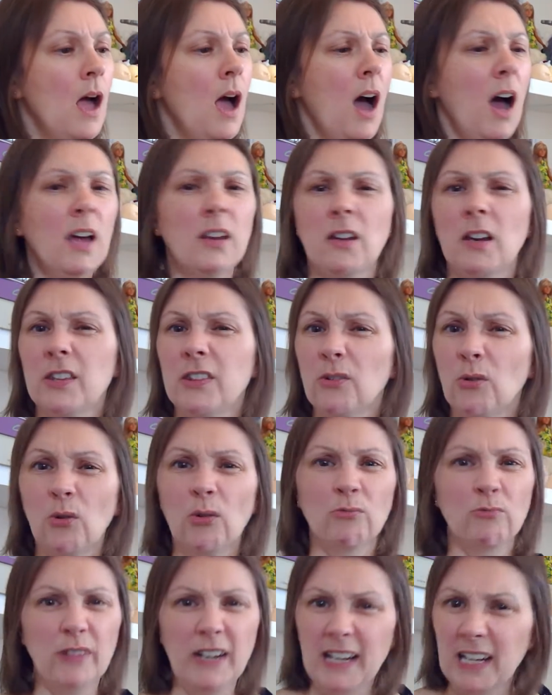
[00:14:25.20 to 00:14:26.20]
And I
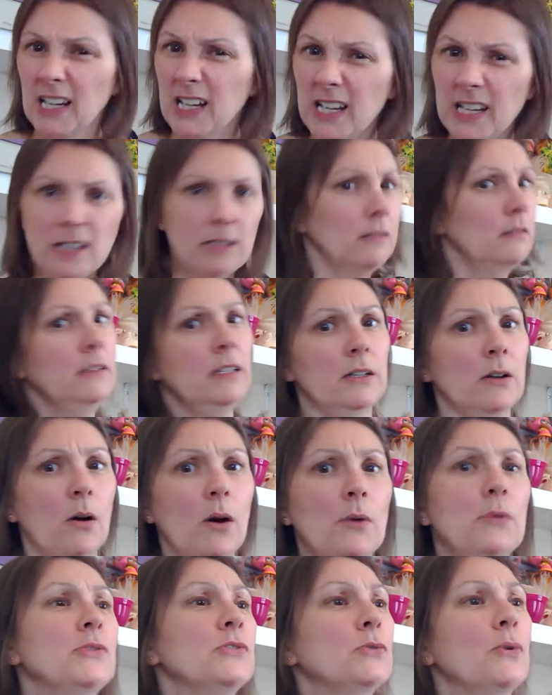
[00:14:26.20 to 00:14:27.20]
thought, really? You know, I
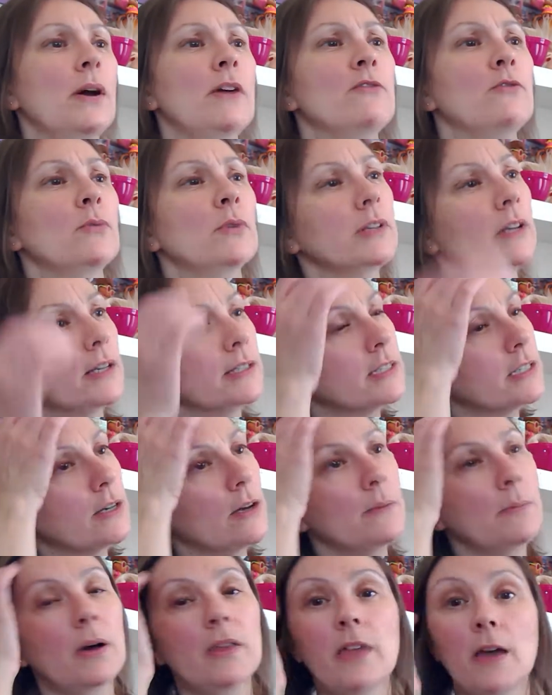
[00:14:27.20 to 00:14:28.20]
always thought everyone liked to go
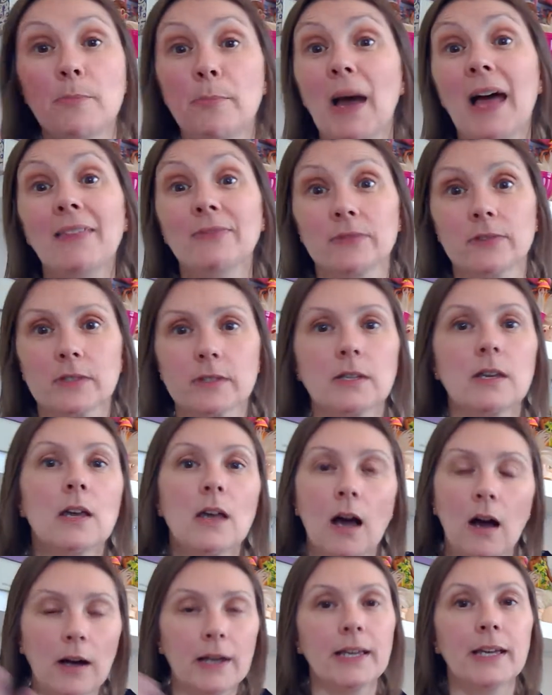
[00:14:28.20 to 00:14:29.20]
and buy their pants,
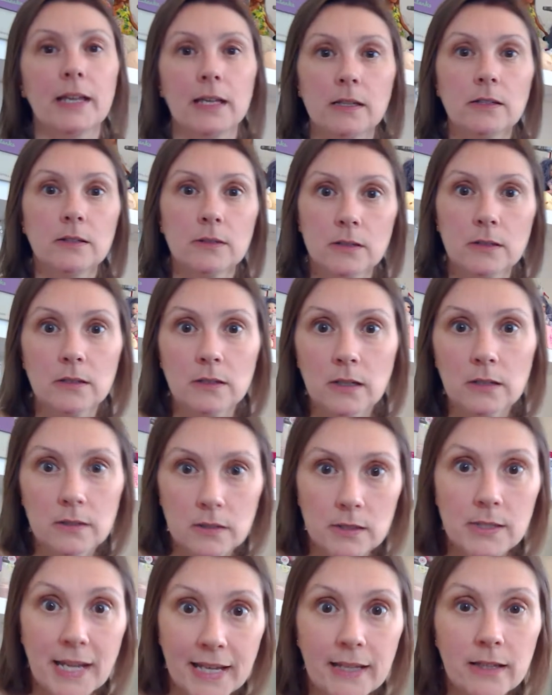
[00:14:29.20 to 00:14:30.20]
i.e.
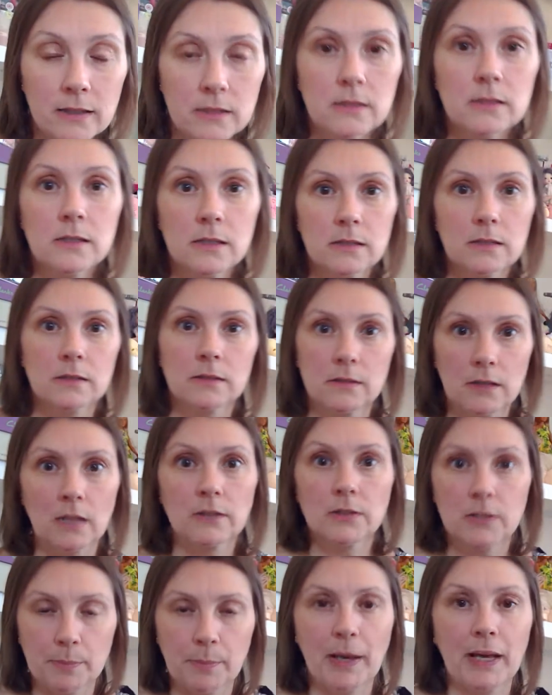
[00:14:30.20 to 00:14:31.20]
knickers,
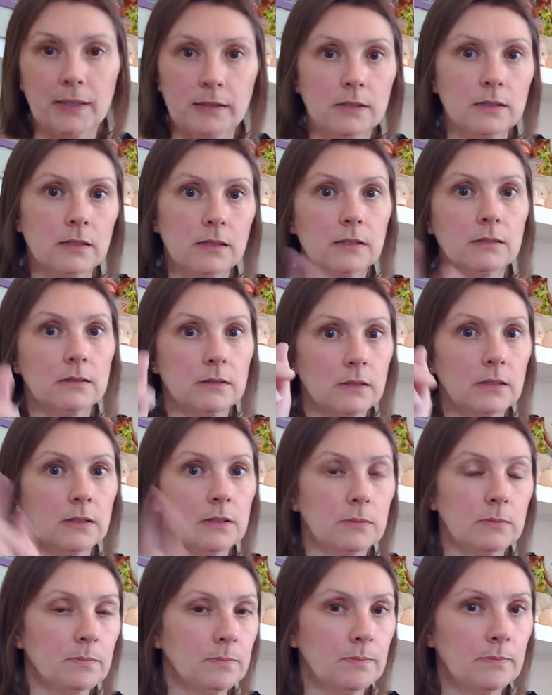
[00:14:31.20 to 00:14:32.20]
underpants,
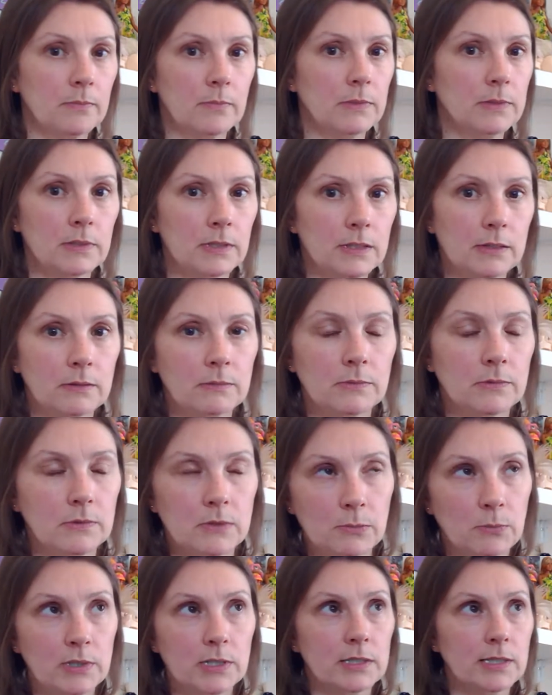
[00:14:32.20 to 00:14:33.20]
because
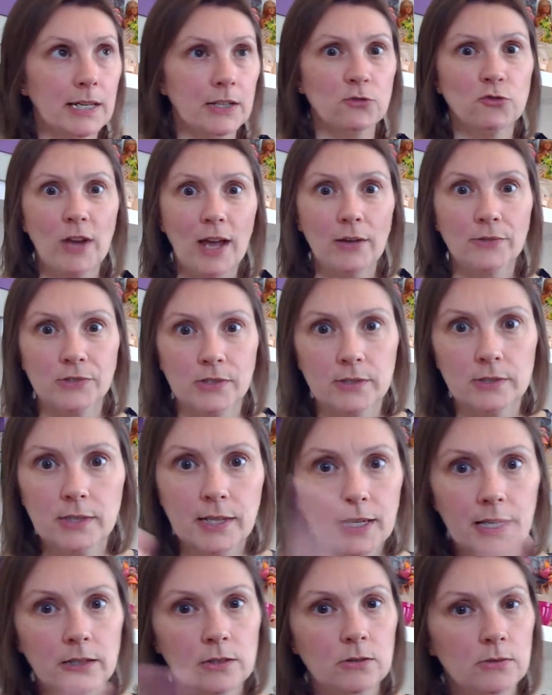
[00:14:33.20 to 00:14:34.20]
we'd say trousers
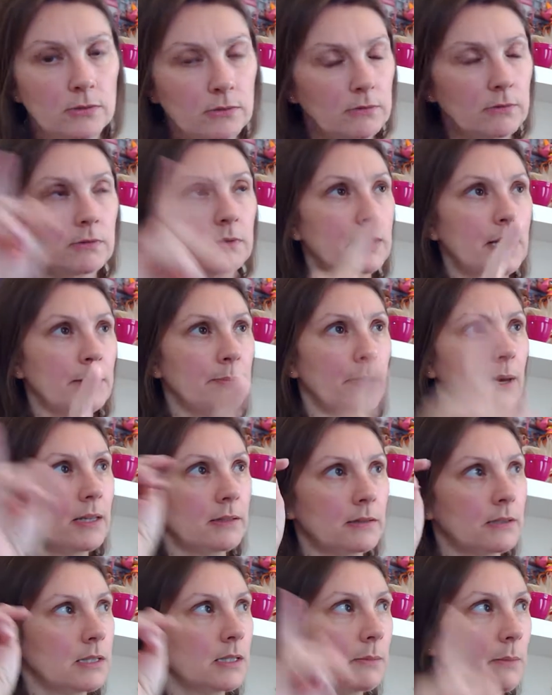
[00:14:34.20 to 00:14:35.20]
here. You say
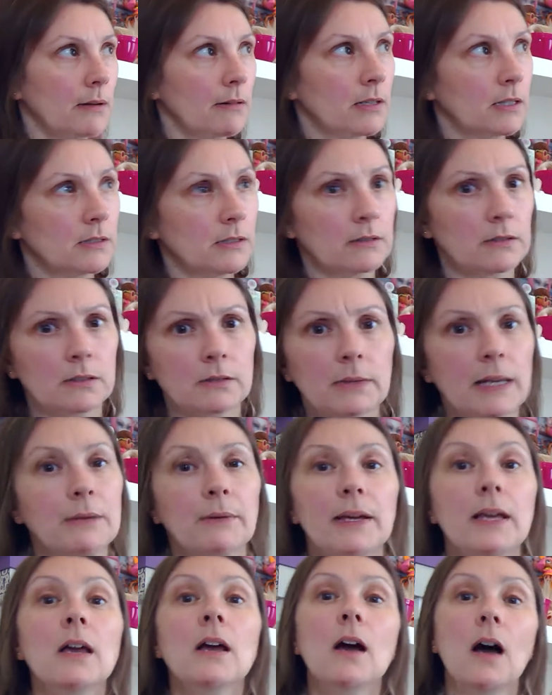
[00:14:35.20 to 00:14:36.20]
pants in America, don't you?
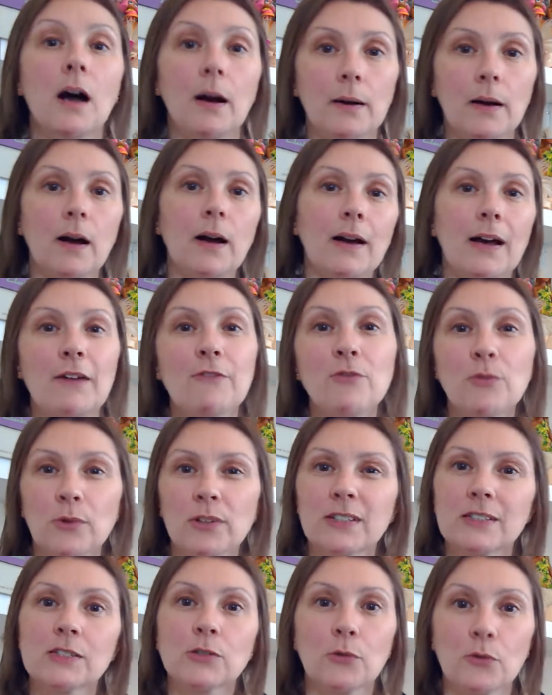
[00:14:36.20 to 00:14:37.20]
Anyway,
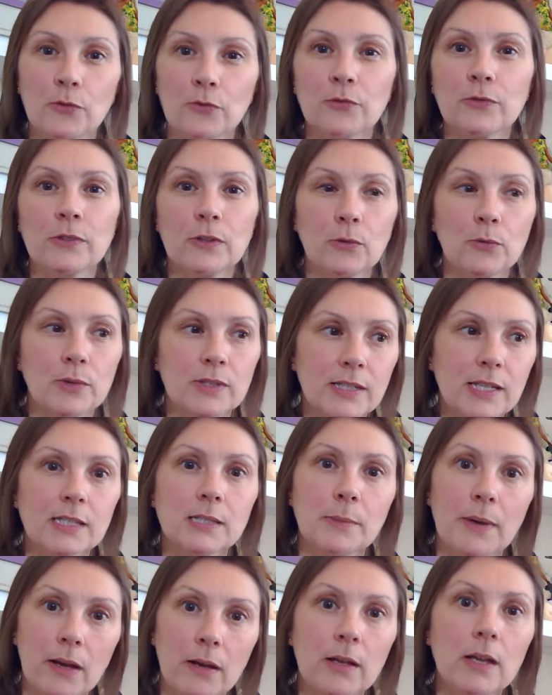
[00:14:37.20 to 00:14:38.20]
everyone sort of always says
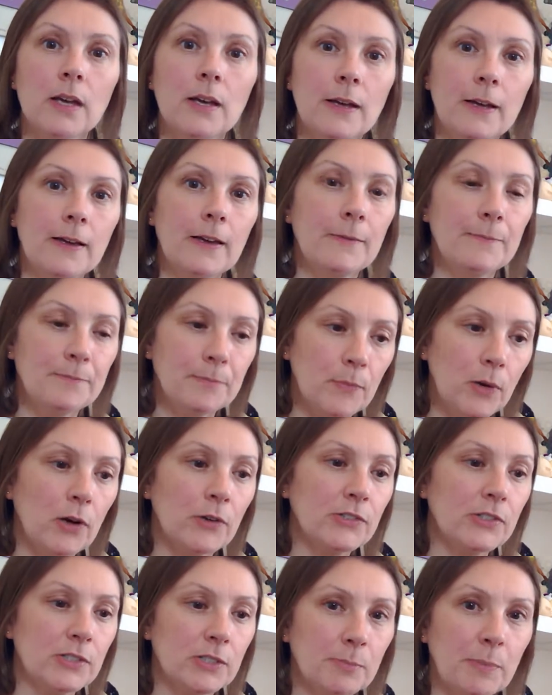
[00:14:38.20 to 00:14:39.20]
about
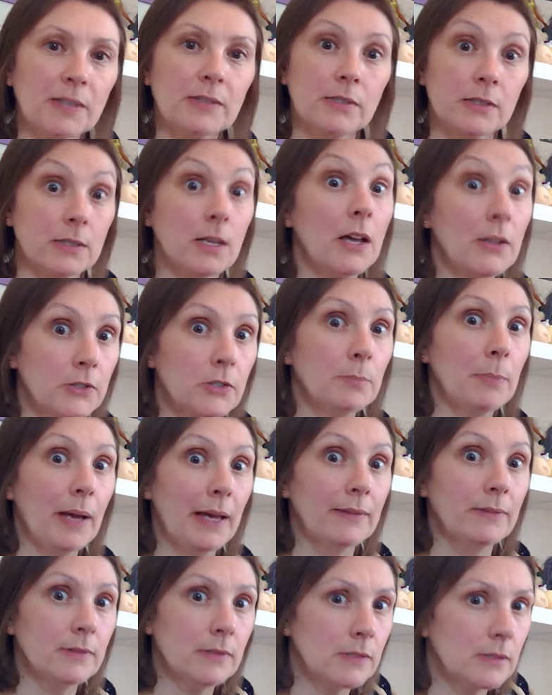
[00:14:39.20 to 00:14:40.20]
Marks and Spencer's
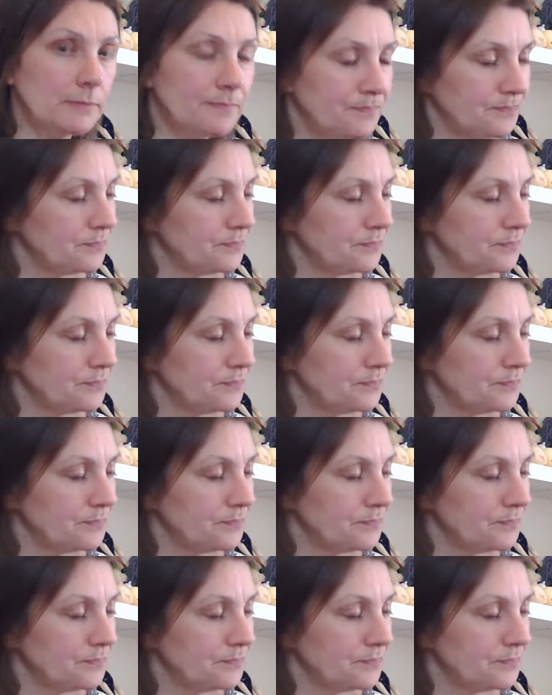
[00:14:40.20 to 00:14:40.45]
underpants.